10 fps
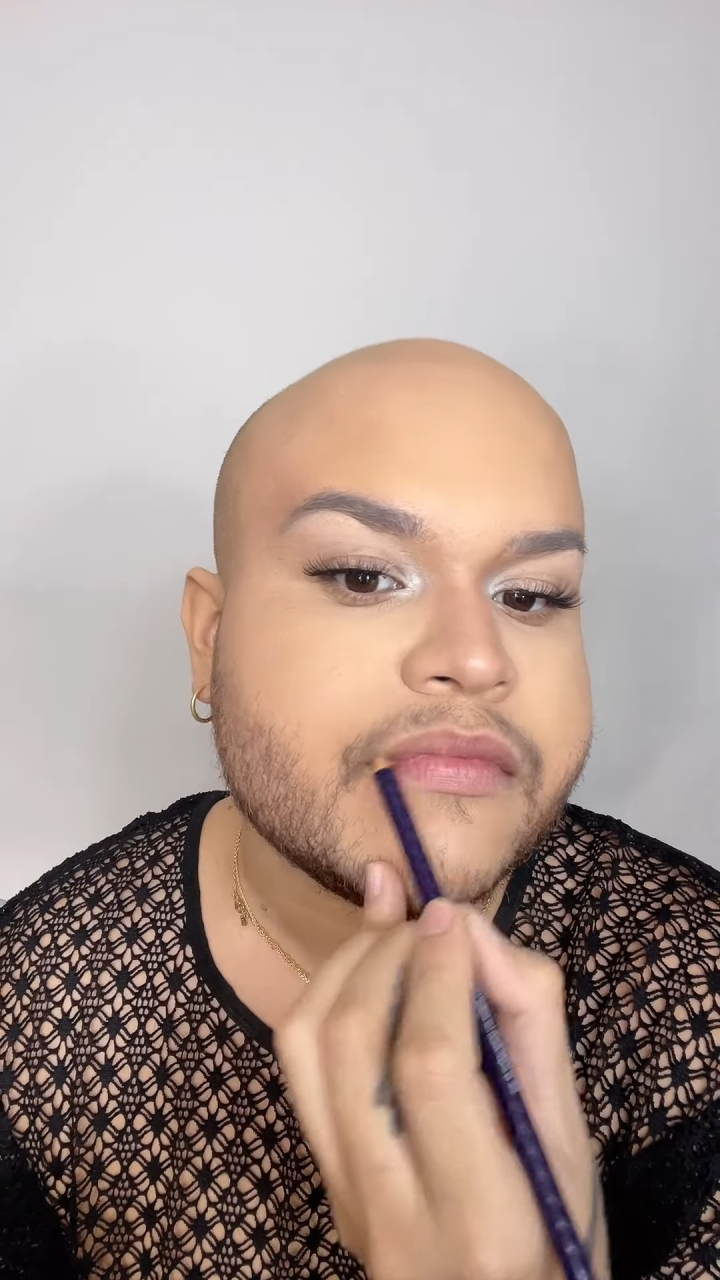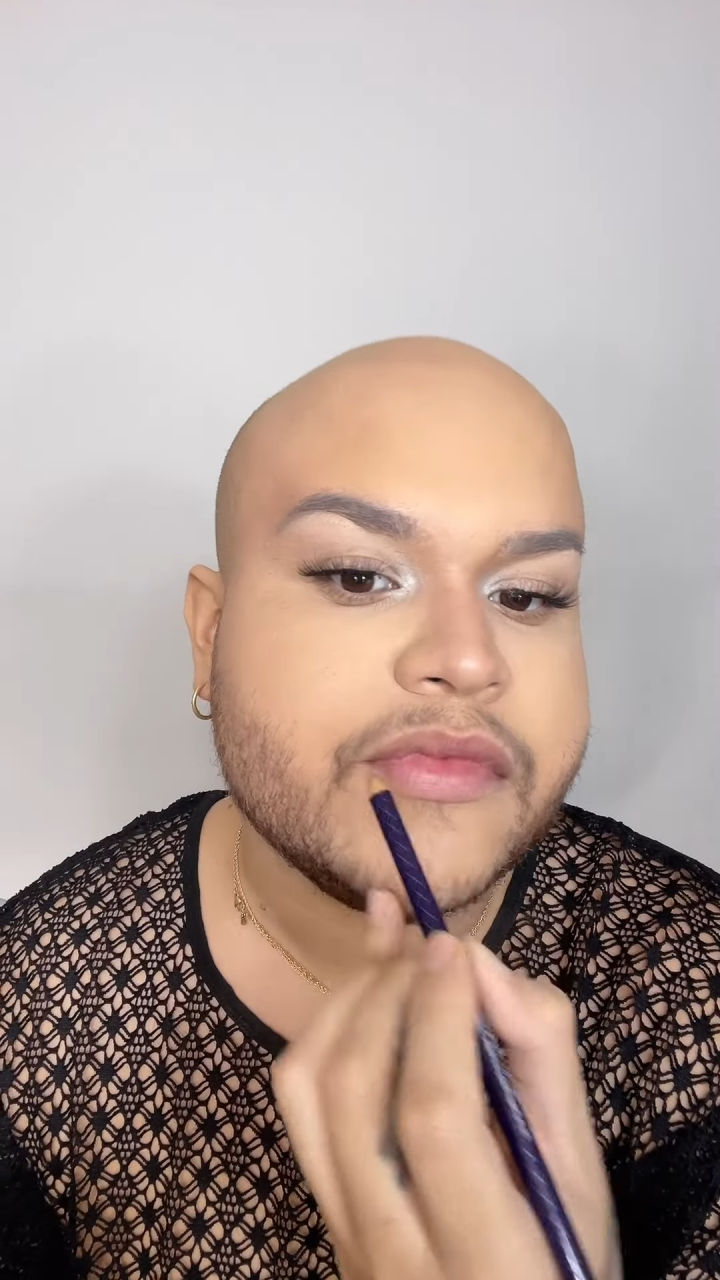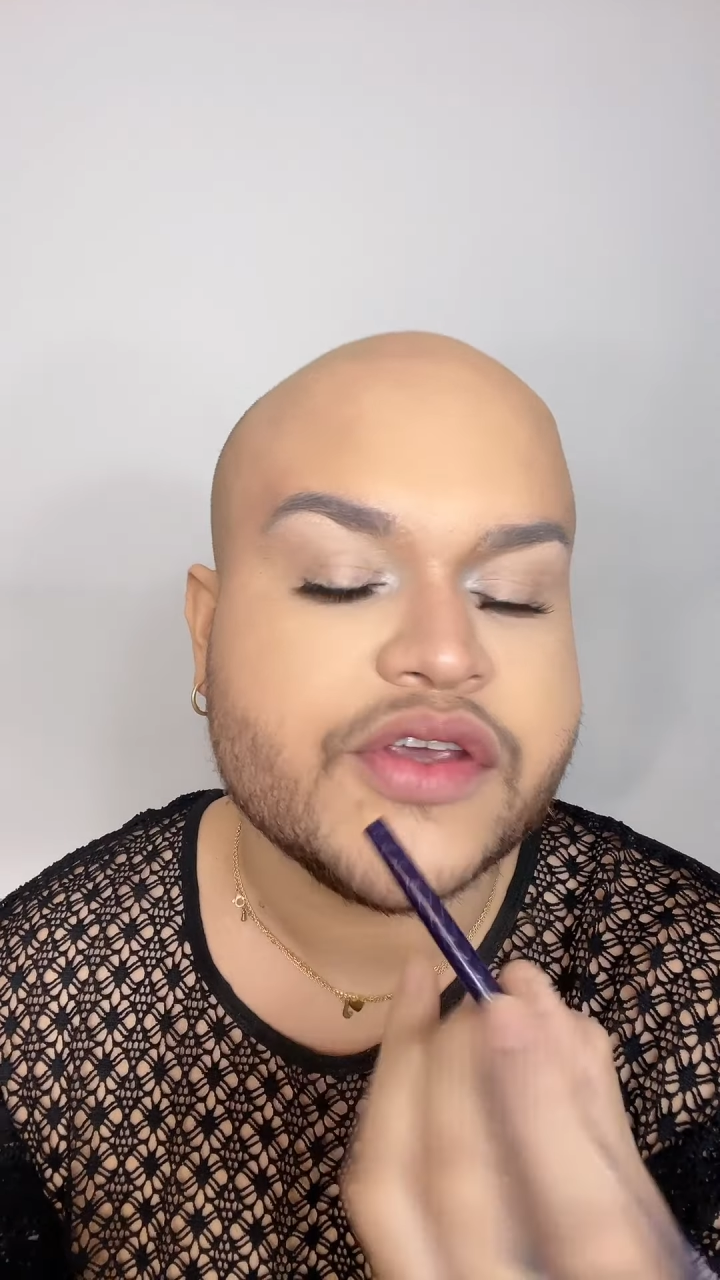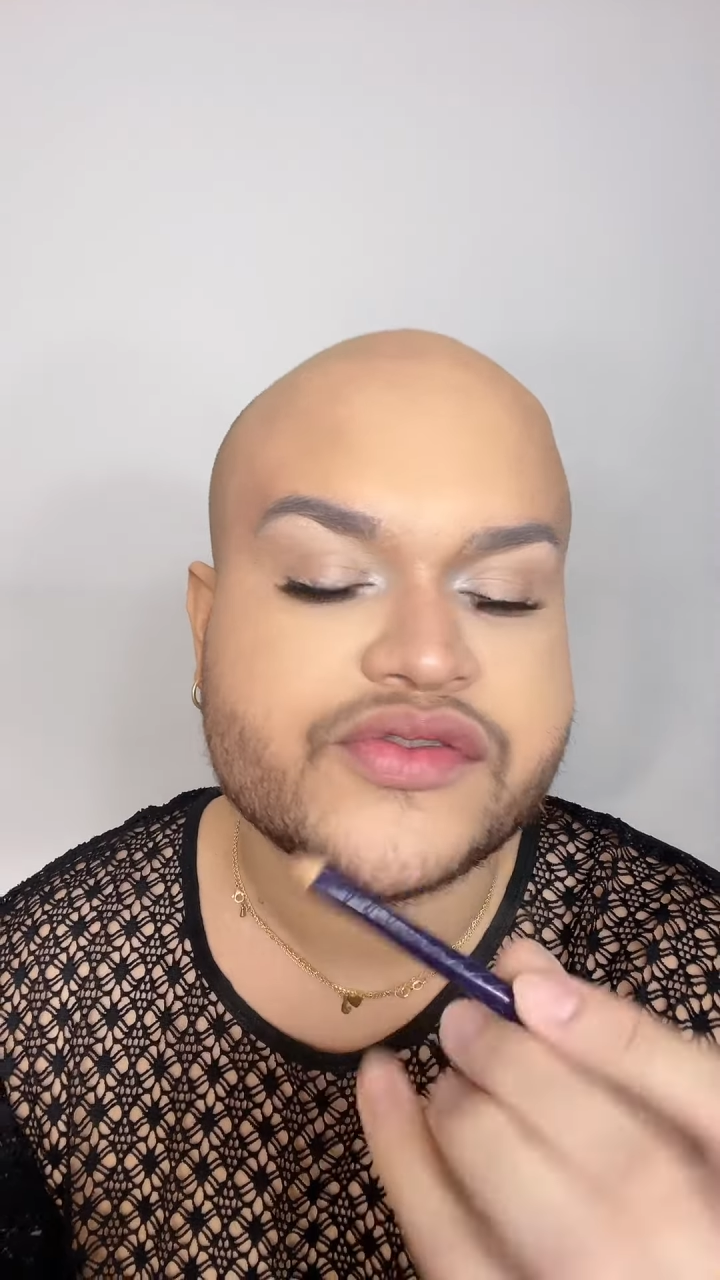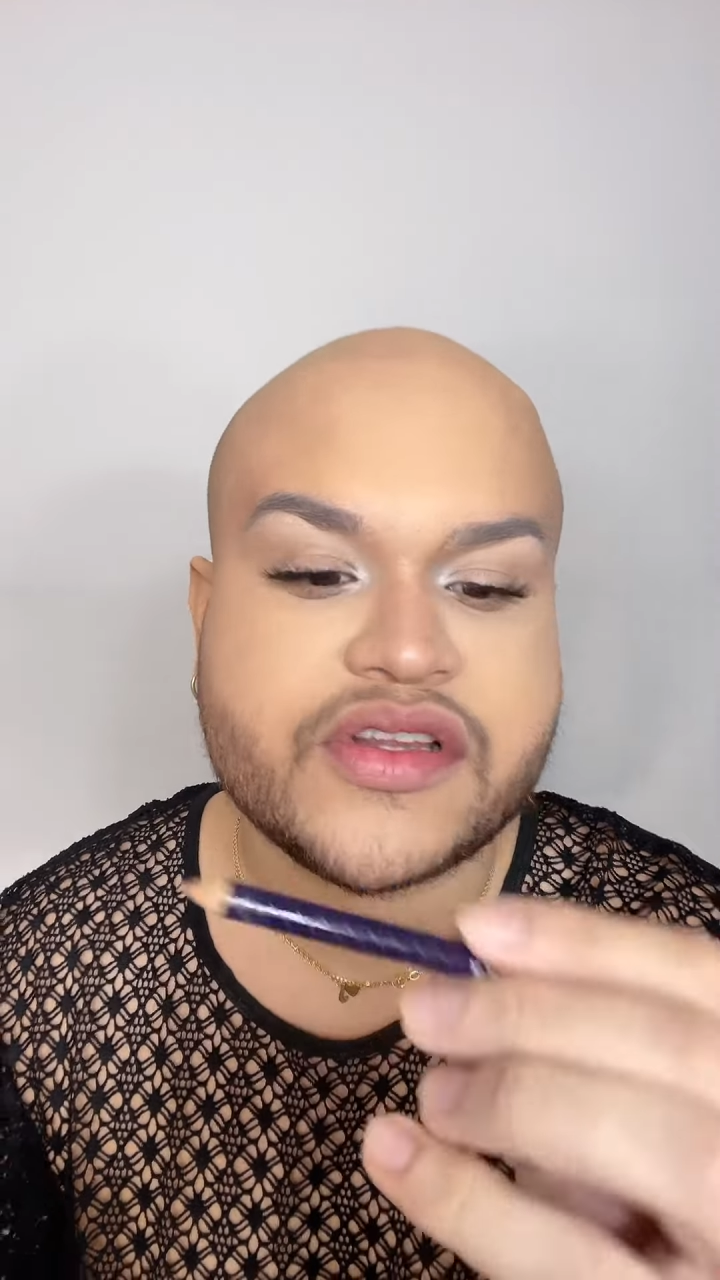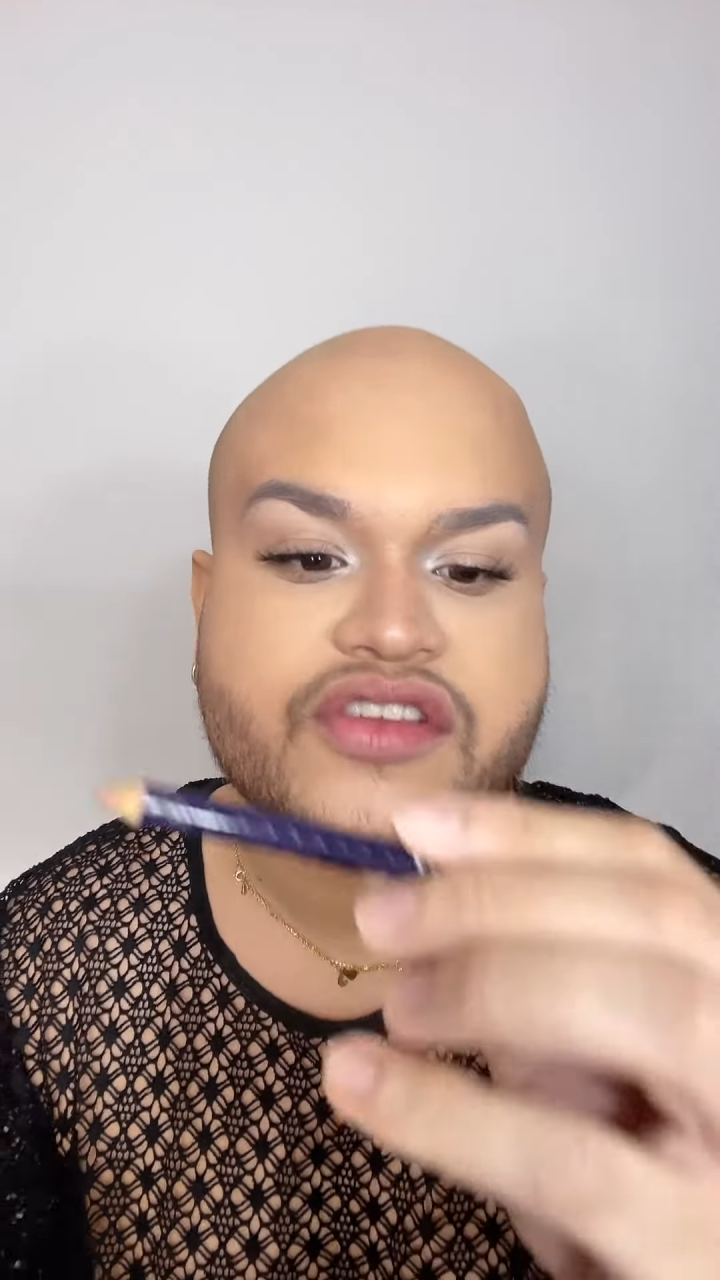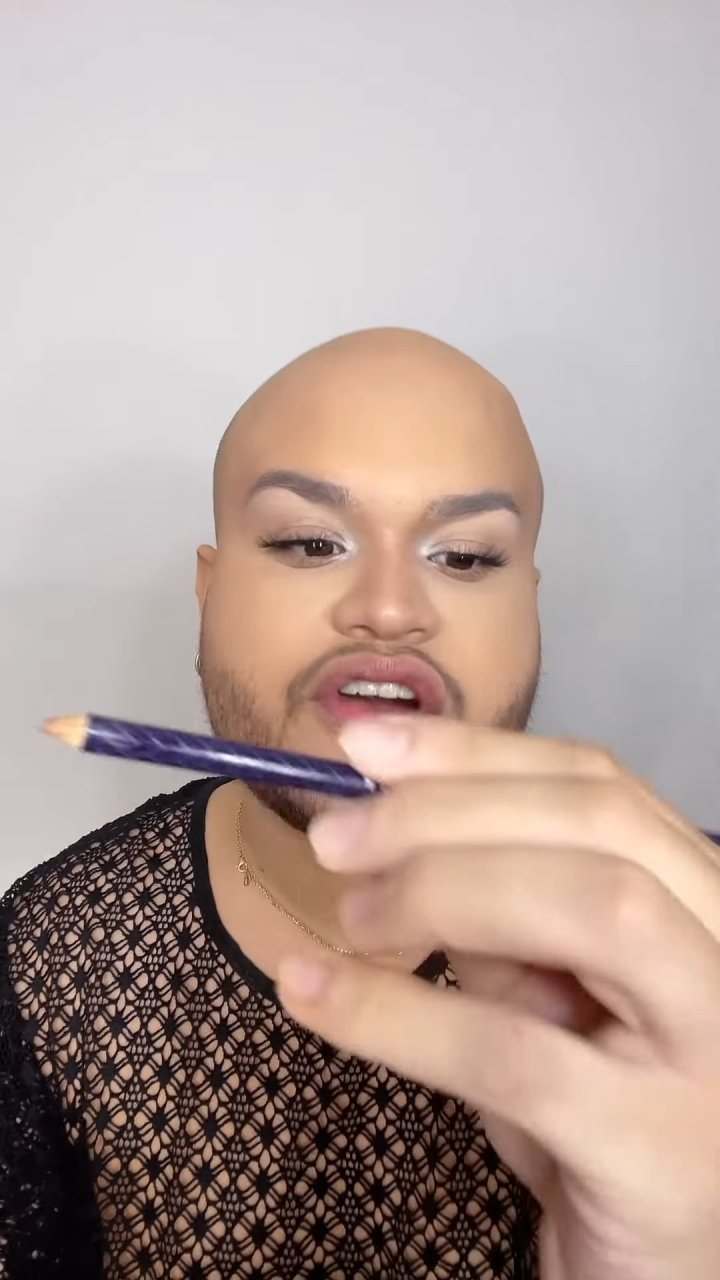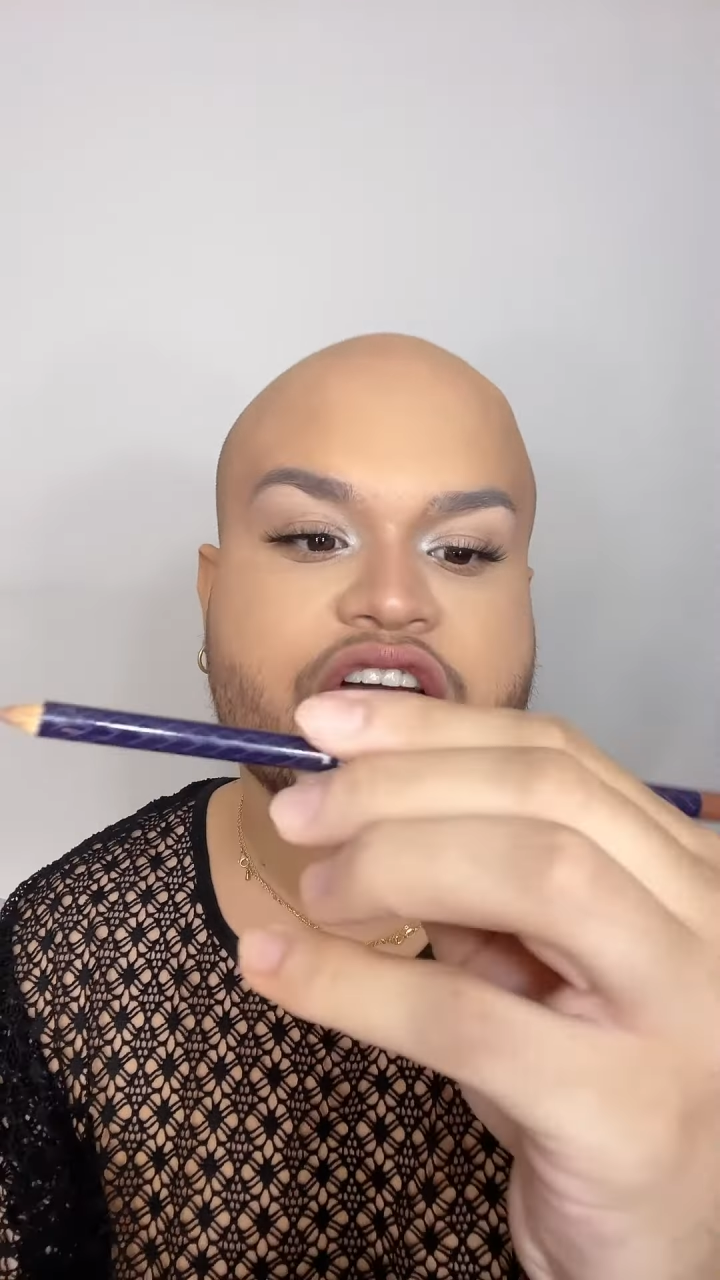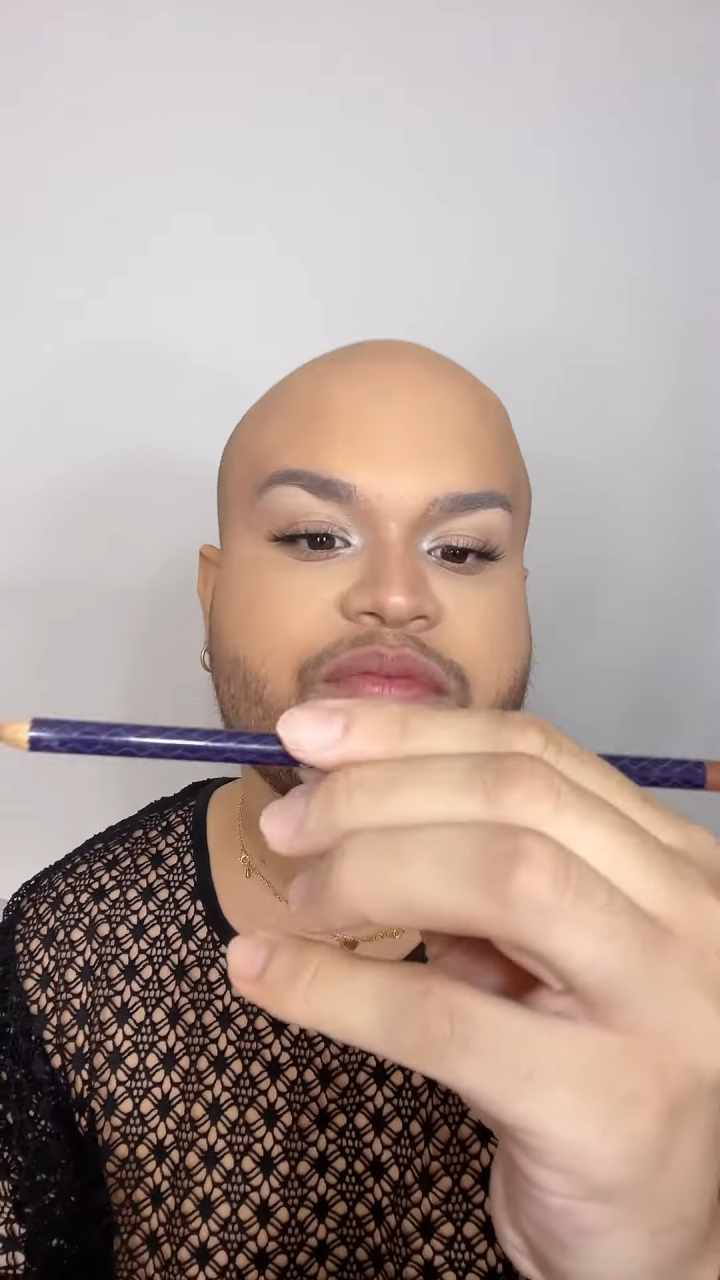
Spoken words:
using the Dragon